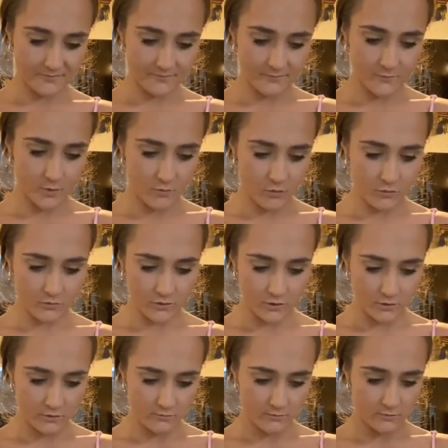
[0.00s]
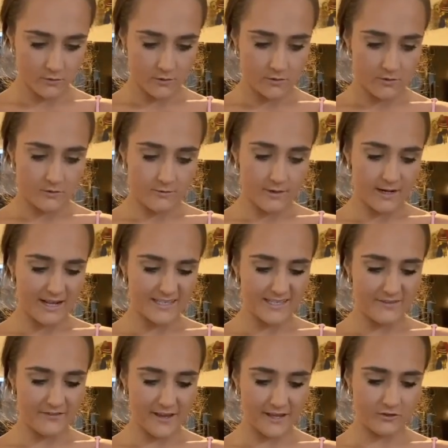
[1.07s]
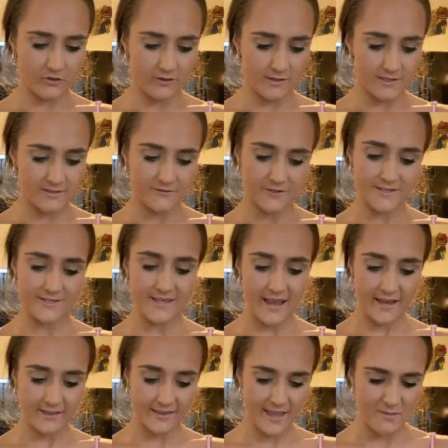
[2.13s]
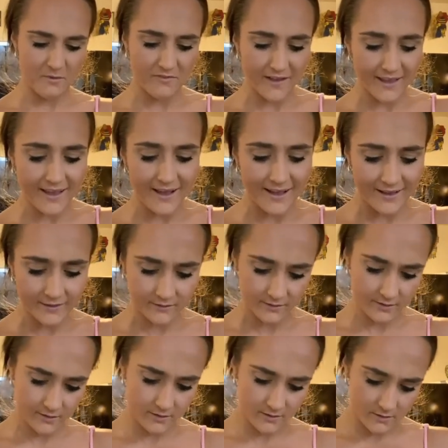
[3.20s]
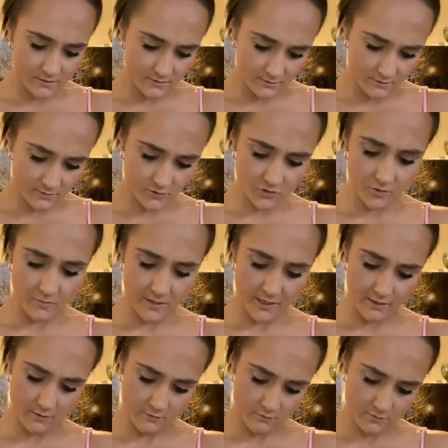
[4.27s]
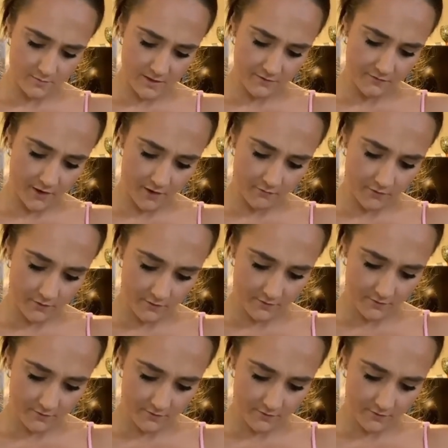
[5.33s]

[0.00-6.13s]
Okay, let's see if I can do this for a second time. If I can, somebody owes me a favor.